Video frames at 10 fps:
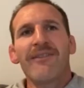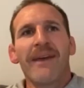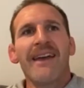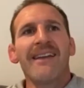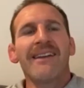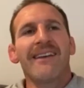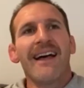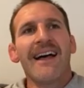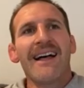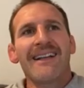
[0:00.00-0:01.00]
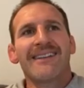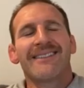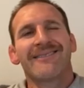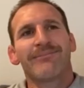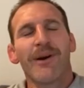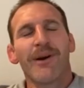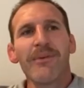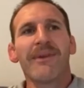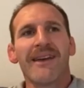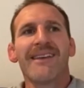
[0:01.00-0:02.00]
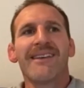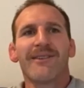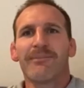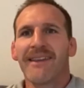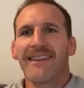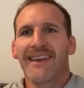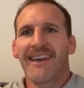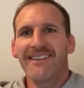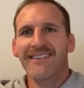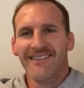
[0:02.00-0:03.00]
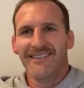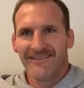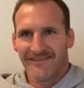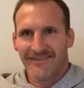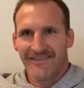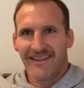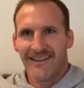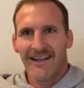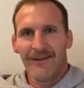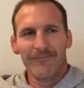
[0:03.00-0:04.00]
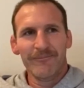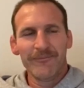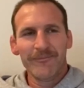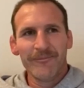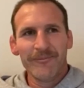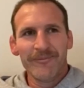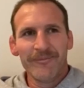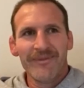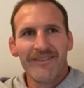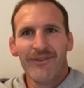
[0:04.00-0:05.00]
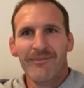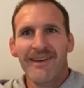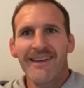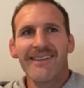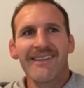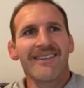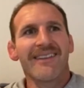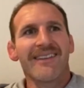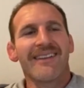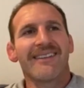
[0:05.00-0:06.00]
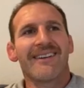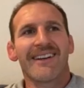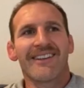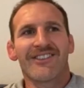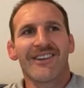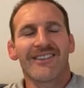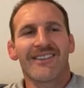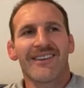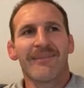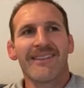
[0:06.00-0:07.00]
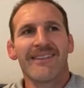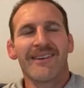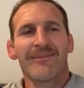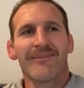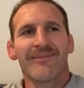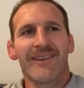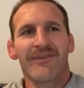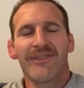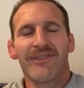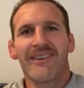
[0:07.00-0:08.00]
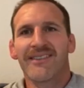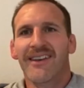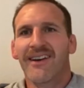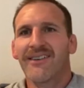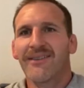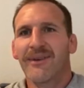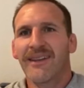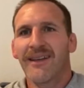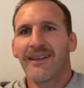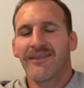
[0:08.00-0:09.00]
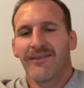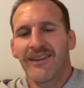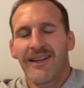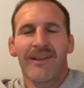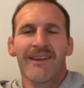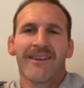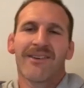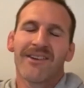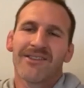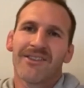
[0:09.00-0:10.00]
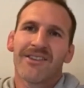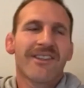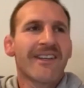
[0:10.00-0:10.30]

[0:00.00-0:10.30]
band probably would be the Killers. For me, I actually got to meet them a few years ago when they played in Christchurch.